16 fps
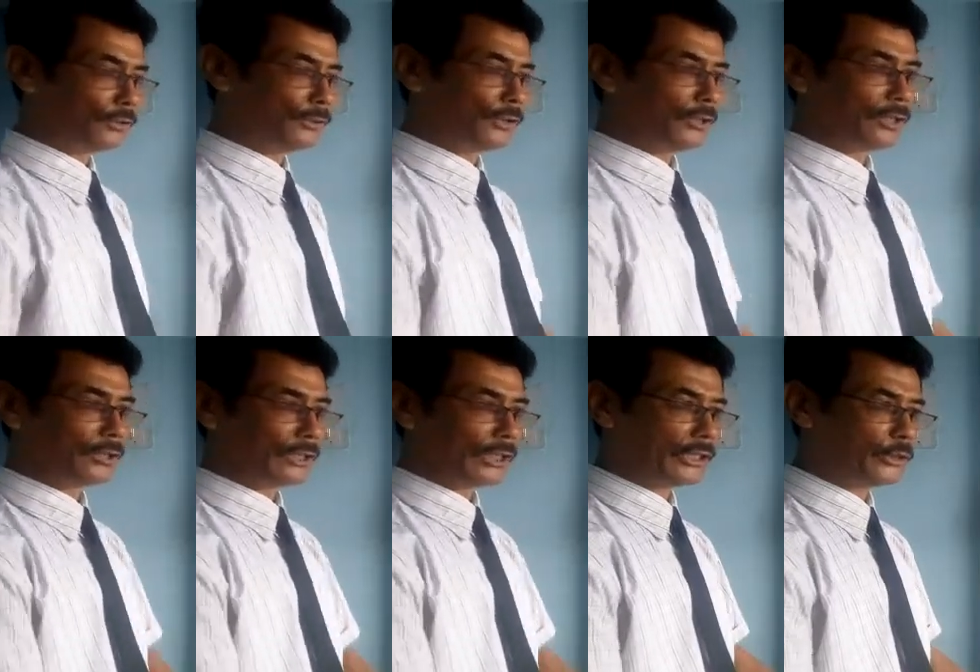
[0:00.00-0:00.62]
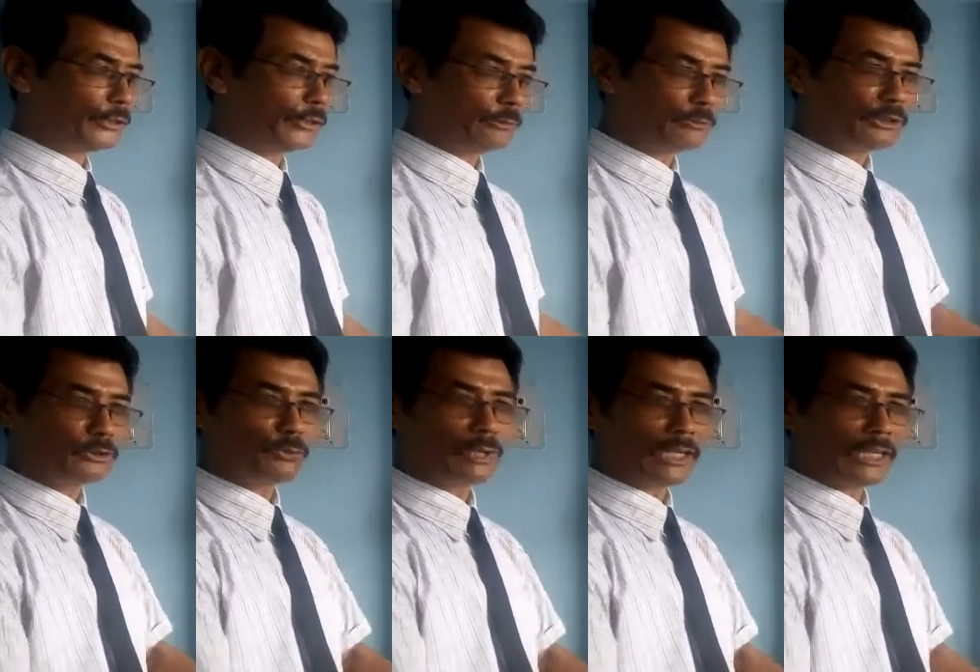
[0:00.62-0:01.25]
Their
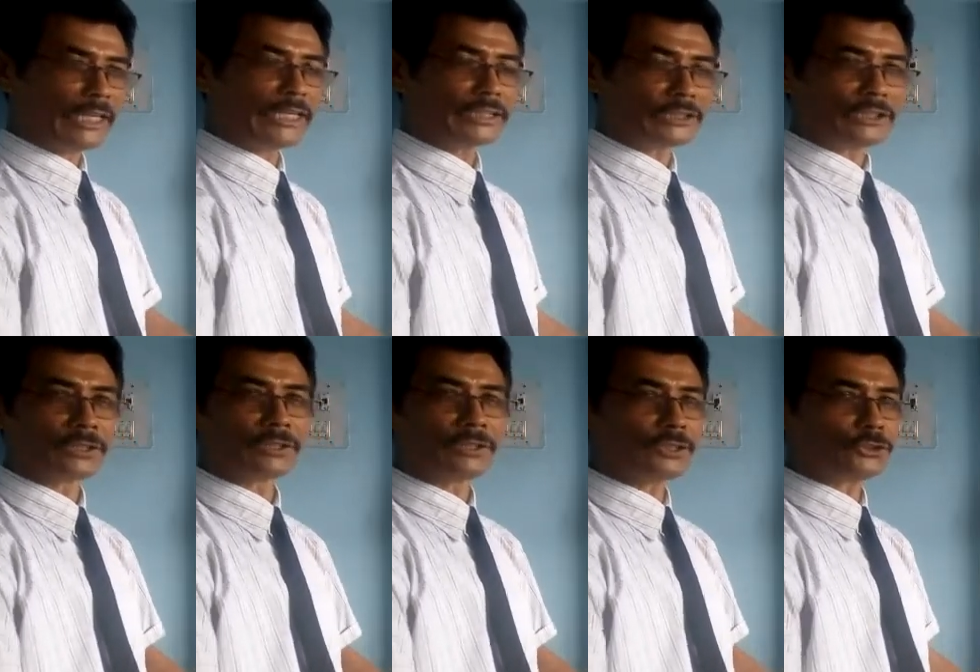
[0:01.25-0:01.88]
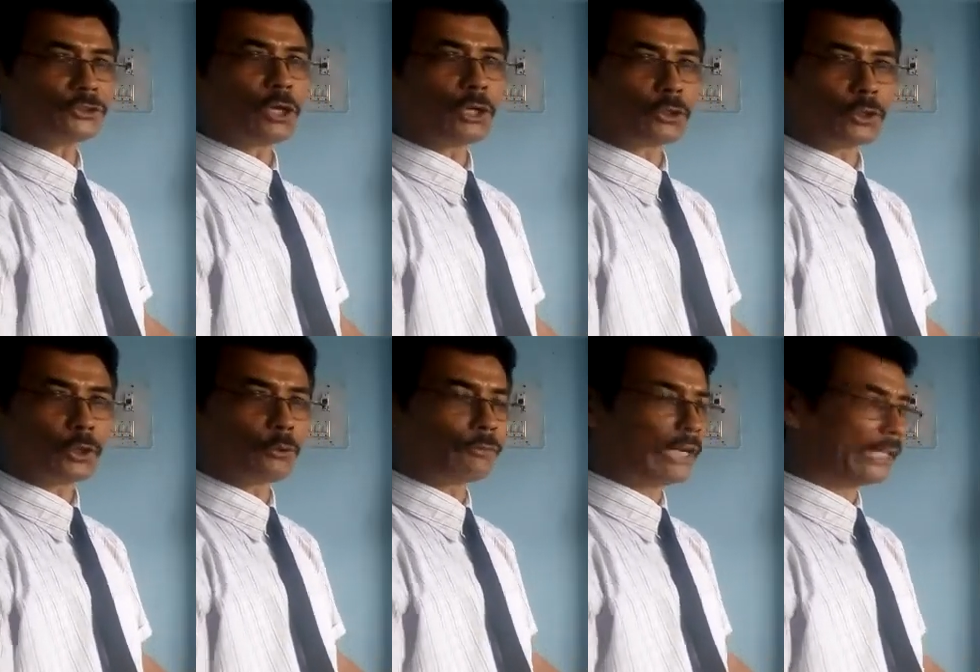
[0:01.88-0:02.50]
economies were linked. This is called
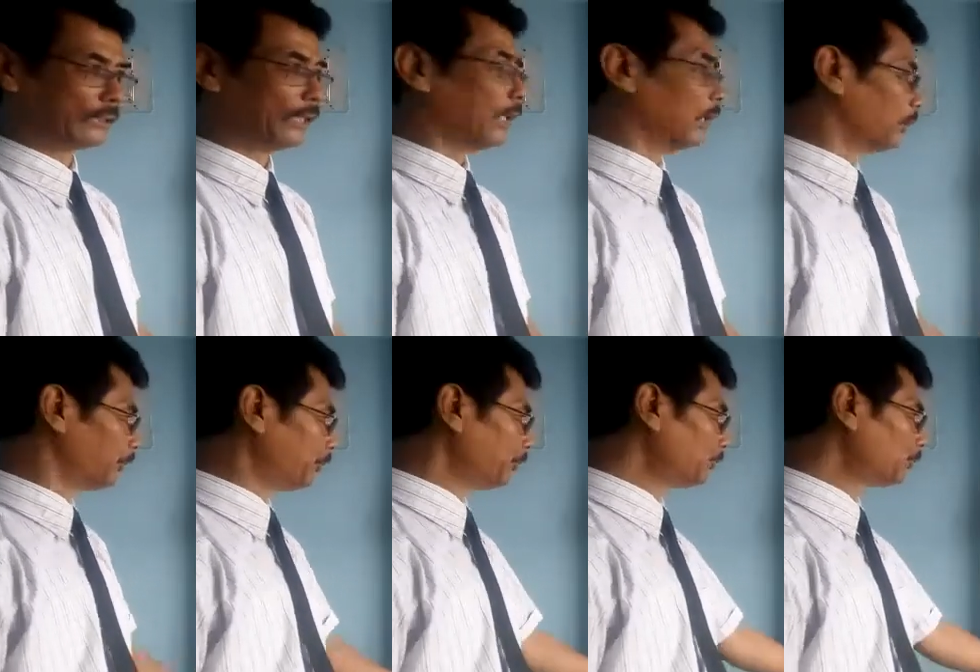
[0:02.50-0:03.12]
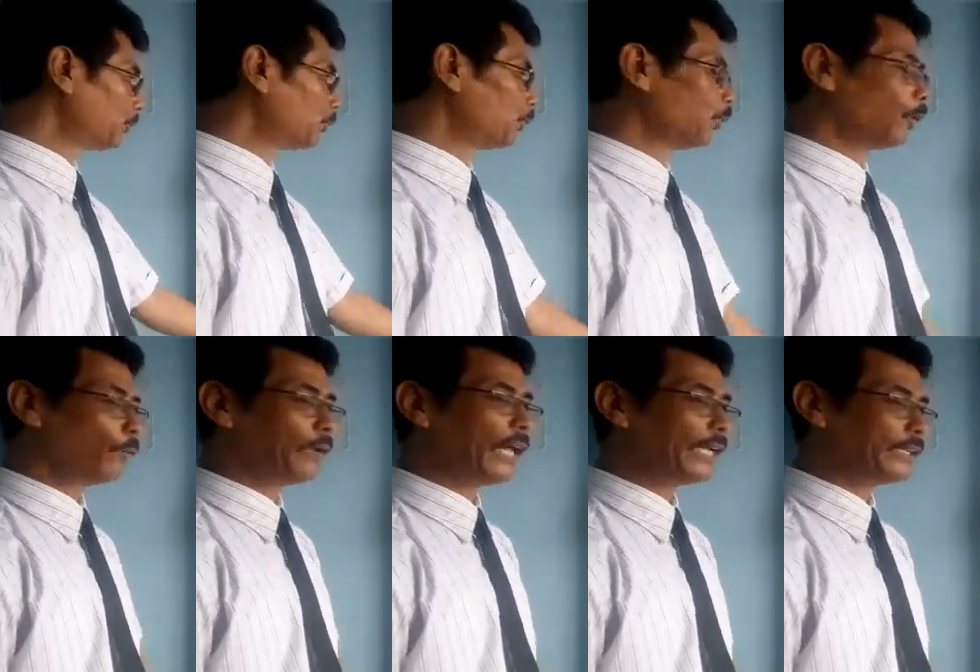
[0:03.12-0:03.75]
globalization. Due to
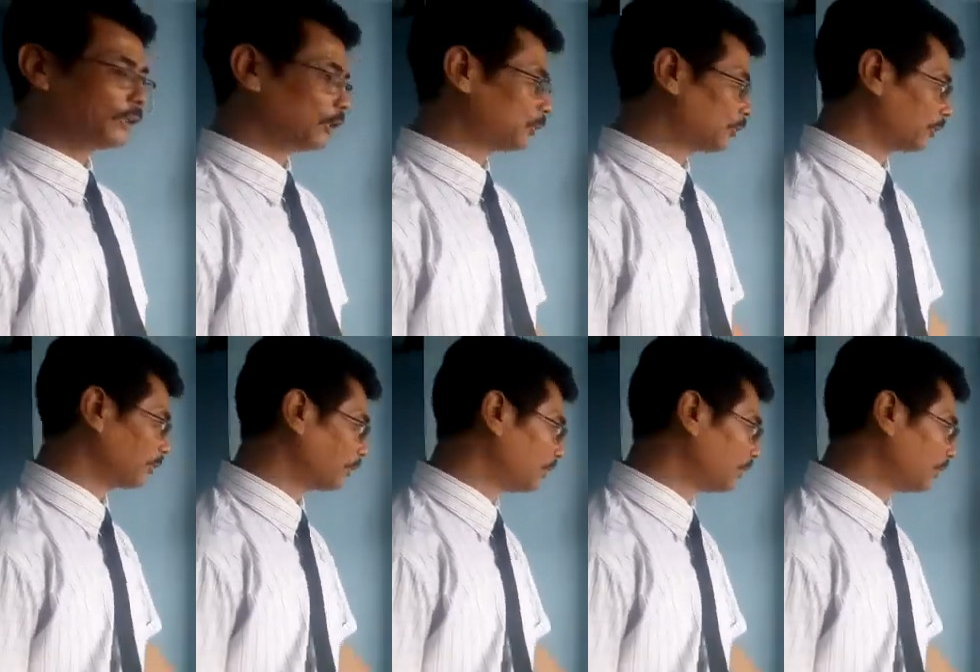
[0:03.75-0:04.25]
globalization,